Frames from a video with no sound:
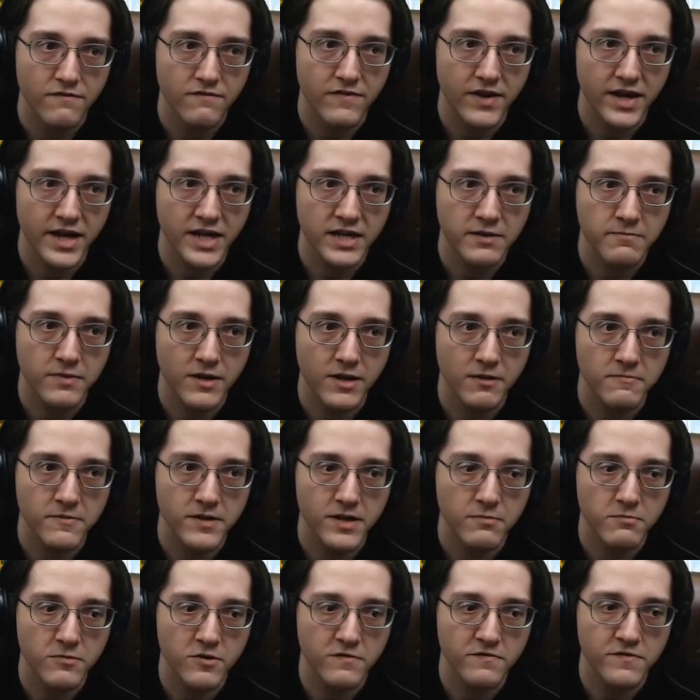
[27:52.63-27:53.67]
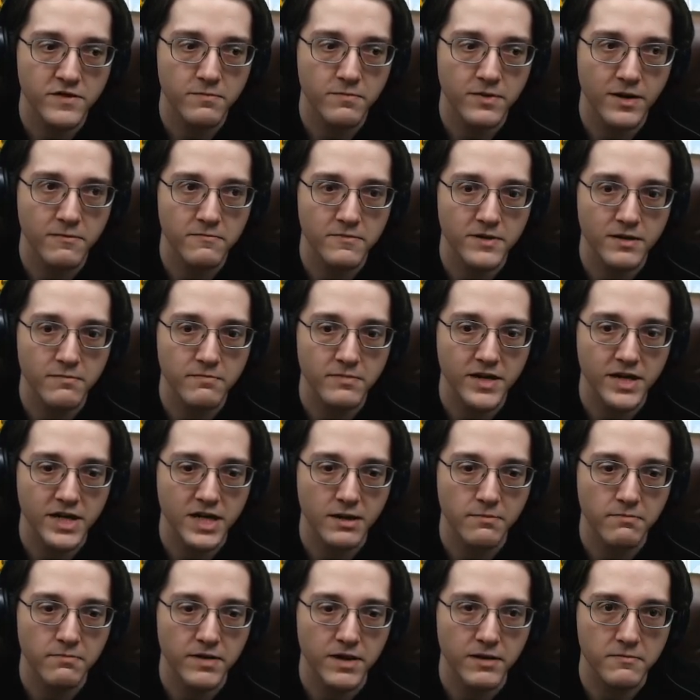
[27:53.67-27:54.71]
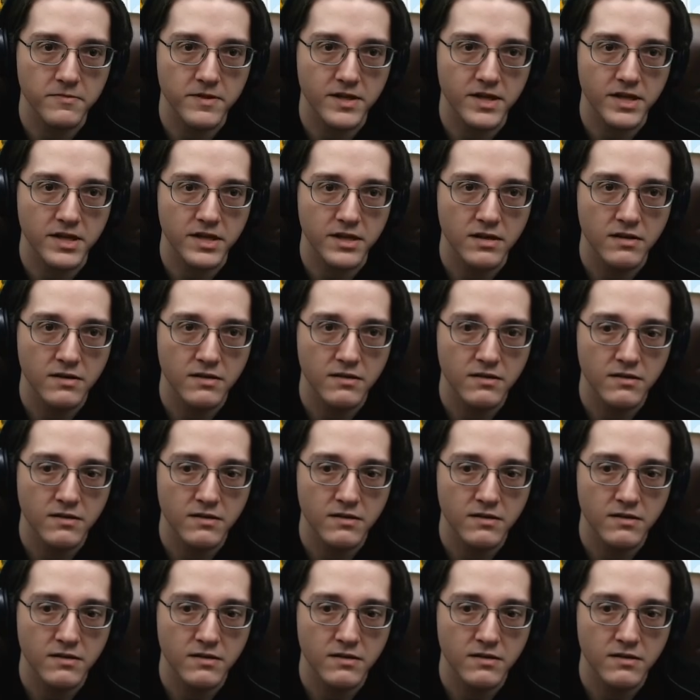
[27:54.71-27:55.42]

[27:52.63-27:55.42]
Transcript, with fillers: Find pumpkin, move to pumpkin, pick up pumpkin.